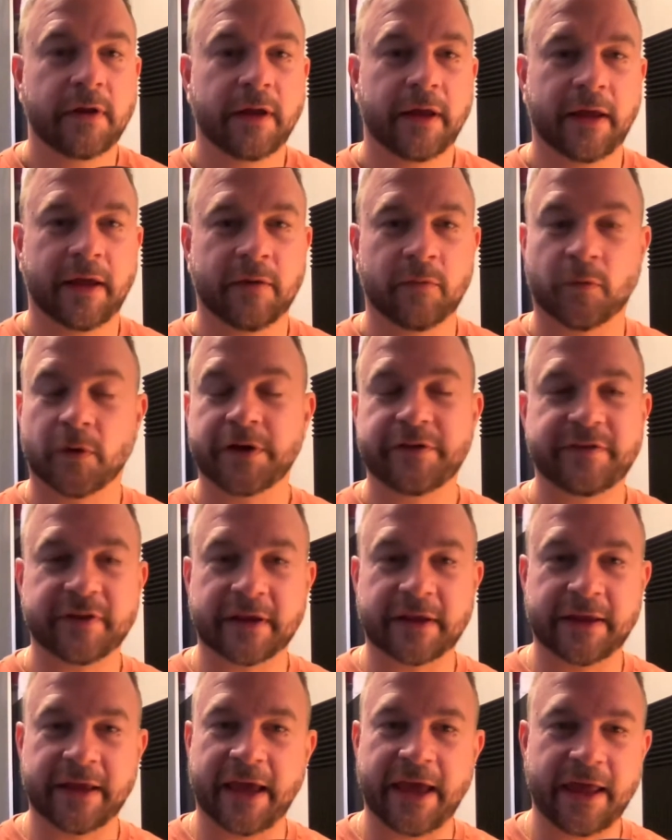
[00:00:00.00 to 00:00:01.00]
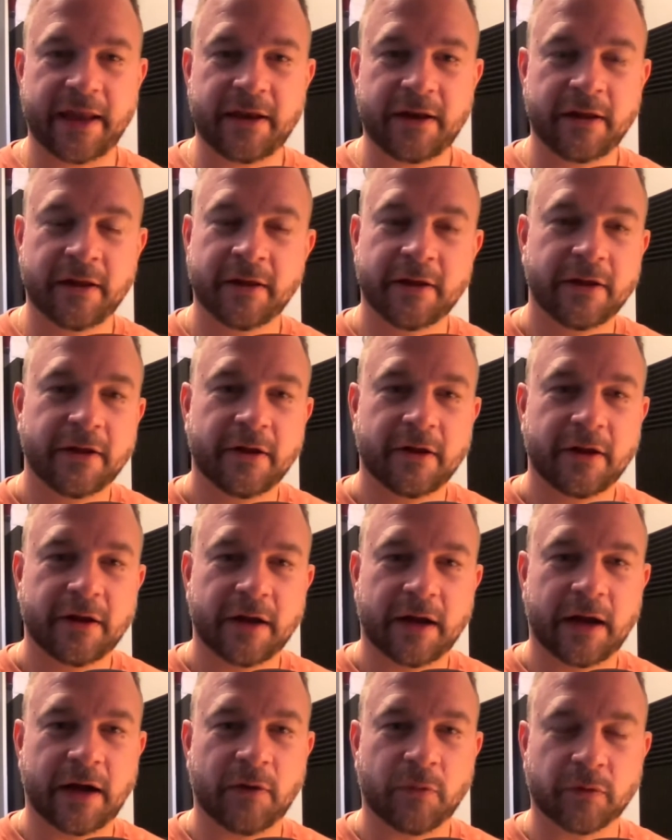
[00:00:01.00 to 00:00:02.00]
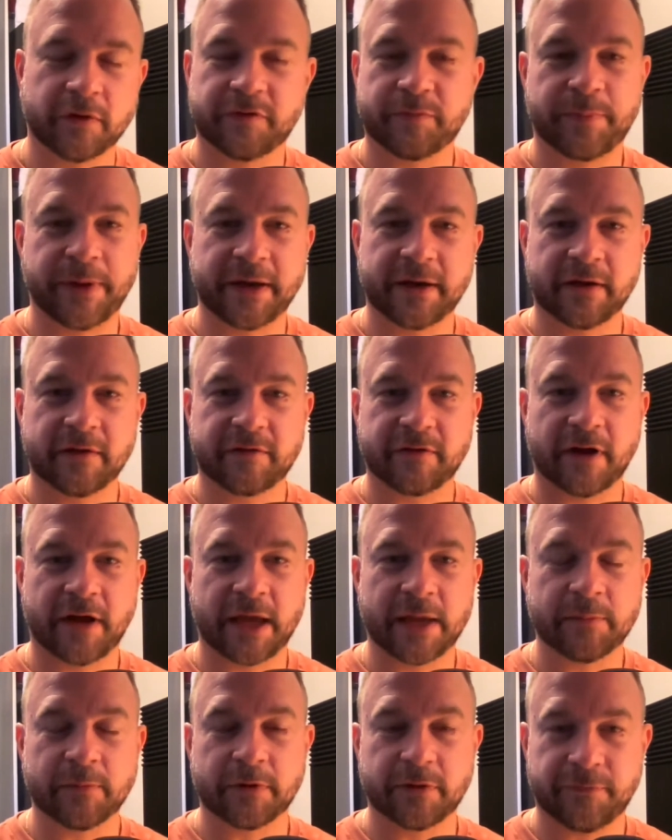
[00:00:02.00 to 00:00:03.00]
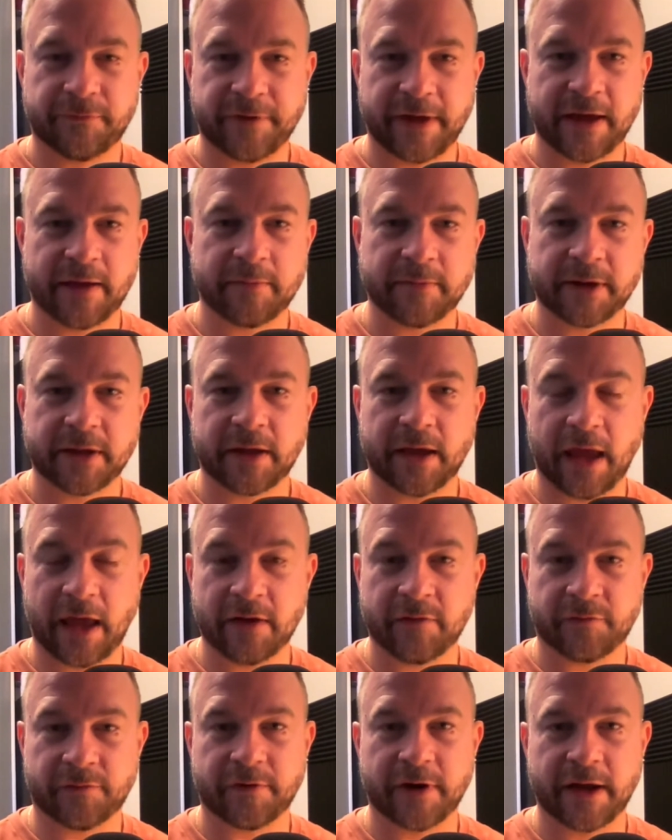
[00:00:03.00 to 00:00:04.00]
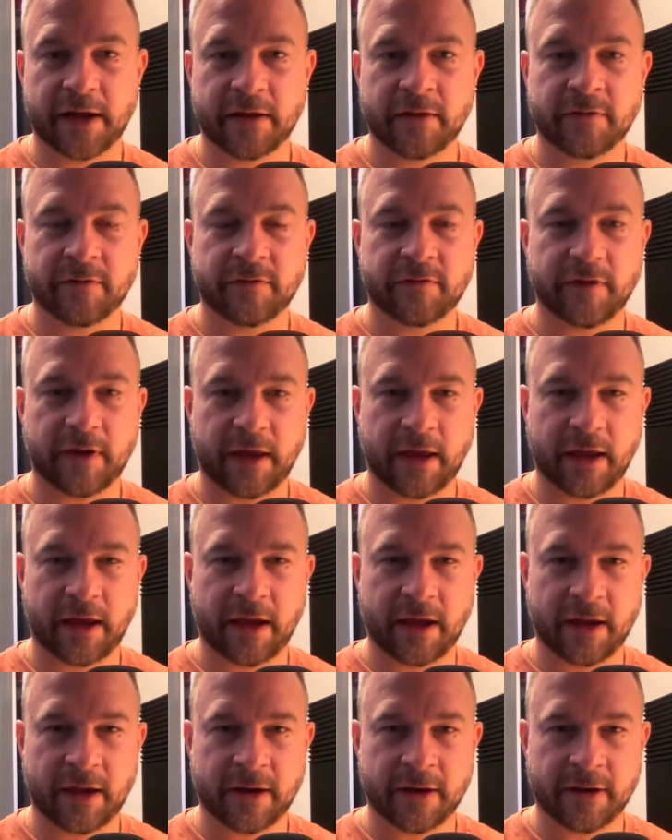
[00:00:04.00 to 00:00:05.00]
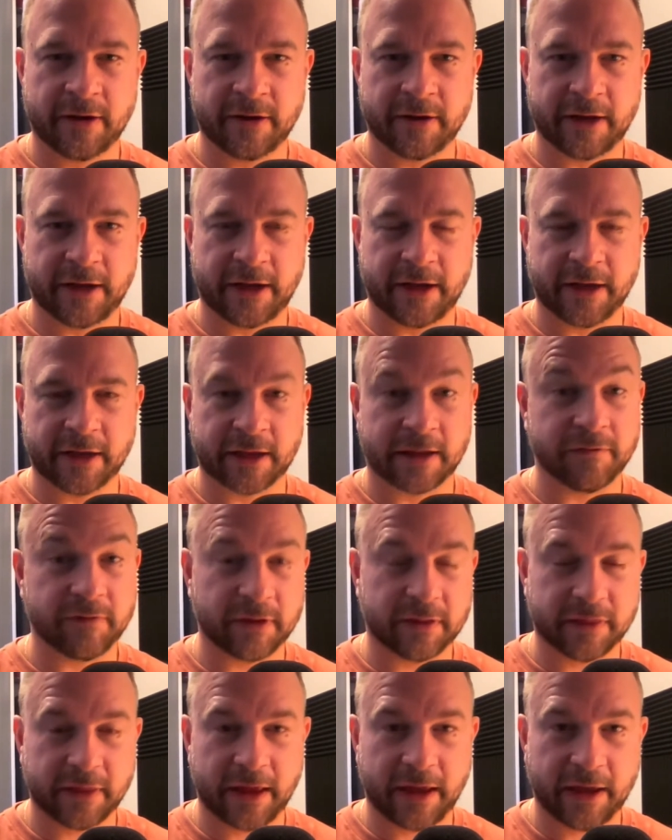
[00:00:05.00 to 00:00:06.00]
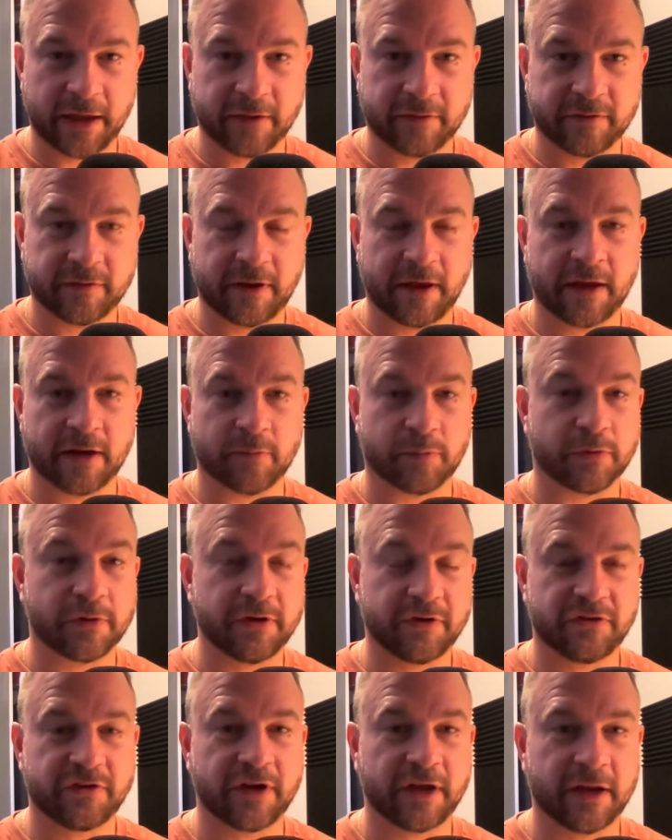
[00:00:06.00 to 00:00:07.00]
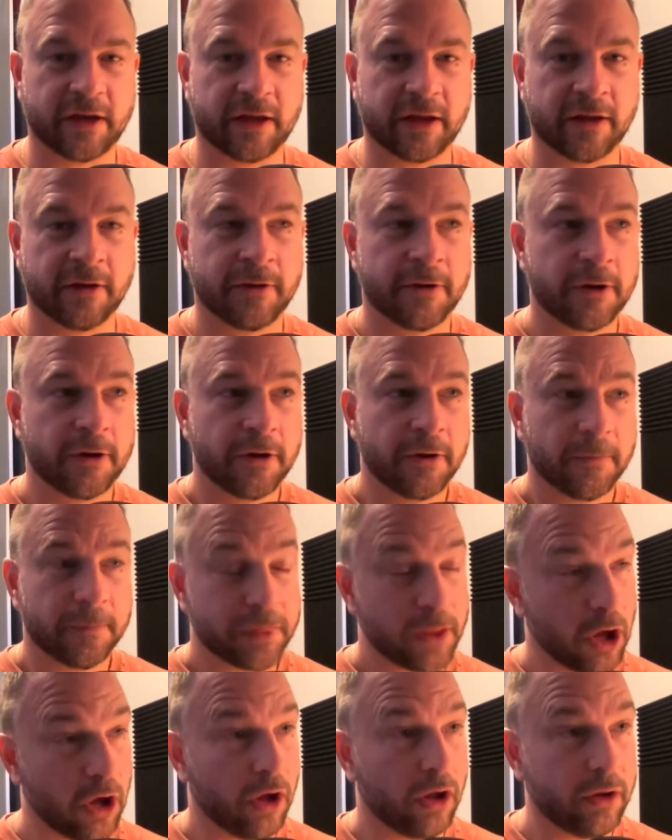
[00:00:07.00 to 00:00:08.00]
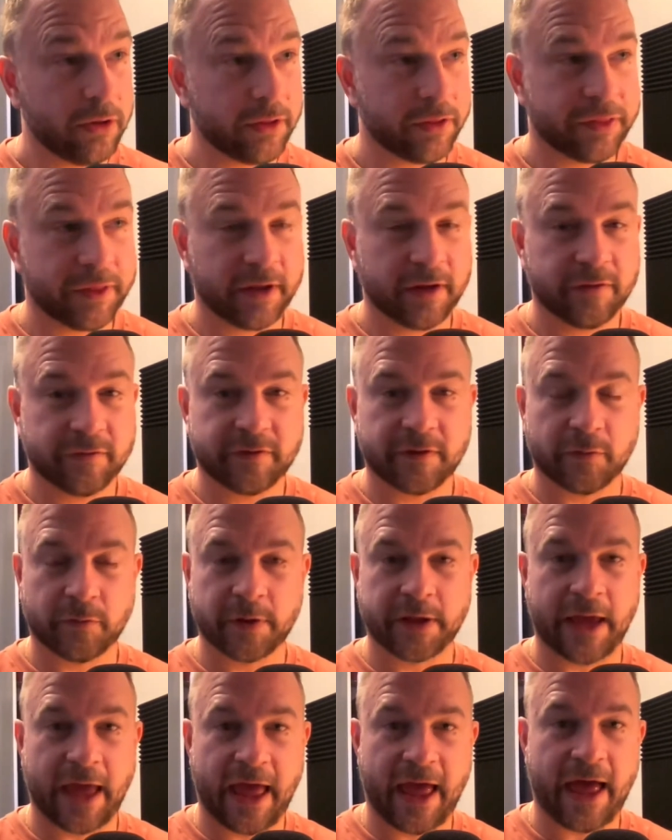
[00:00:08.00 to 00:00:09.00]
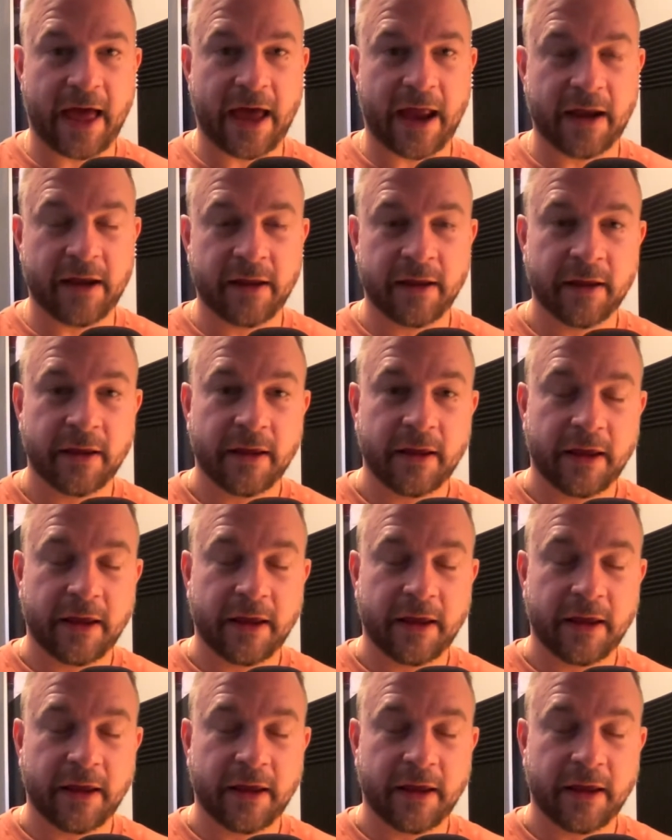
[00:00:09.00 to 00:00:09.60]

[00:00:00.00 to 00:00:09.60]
And once again, we're spending time with family and friends and giving thanks and appreciating all the things that we had.